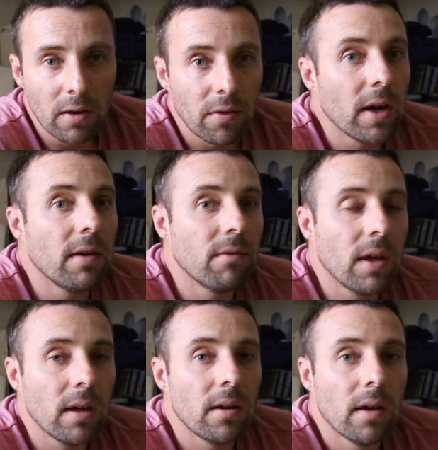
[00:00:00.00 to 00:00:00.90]
If I have
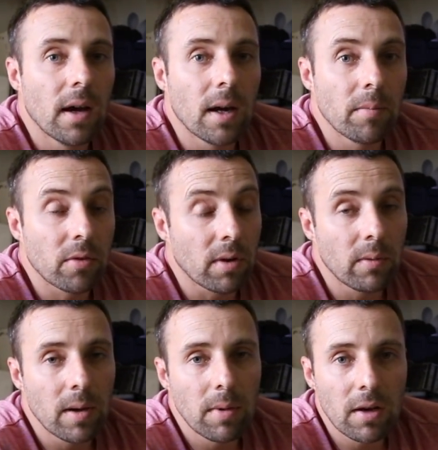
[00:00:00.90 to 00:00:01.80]
that um,
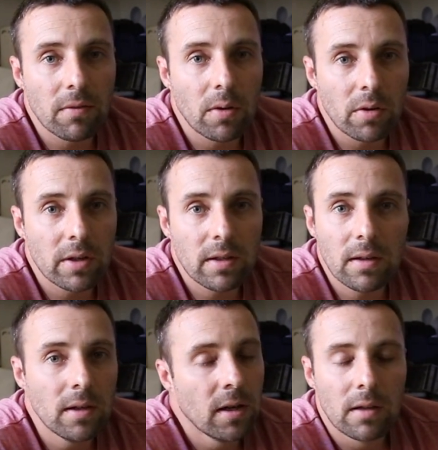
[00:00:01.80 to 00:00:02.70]
three-way manifold
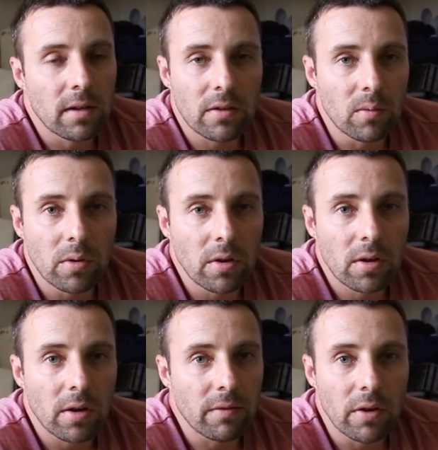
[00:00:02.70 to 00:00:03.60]
idea, it doesn't work.
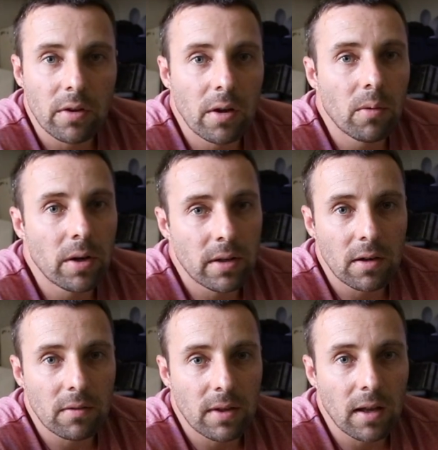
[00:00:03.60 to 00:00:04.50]
I've got no
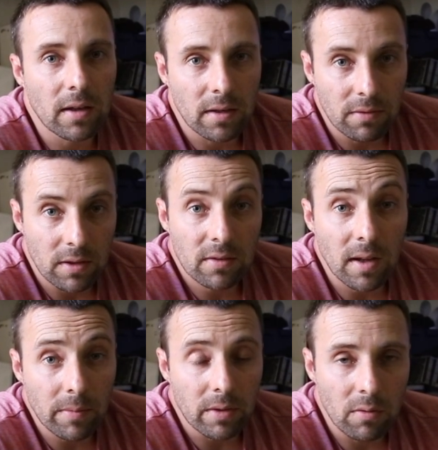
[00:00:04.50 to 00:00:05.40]
idea of telling if there's
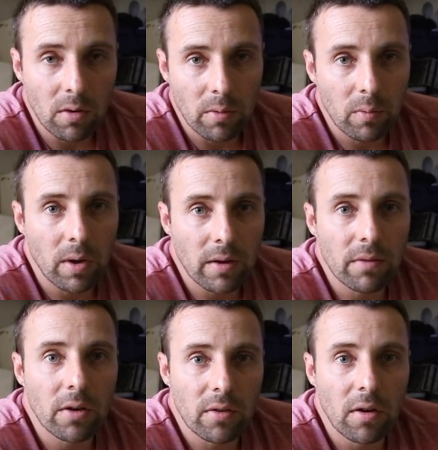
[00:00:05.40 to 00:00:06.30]
something wrong with one of those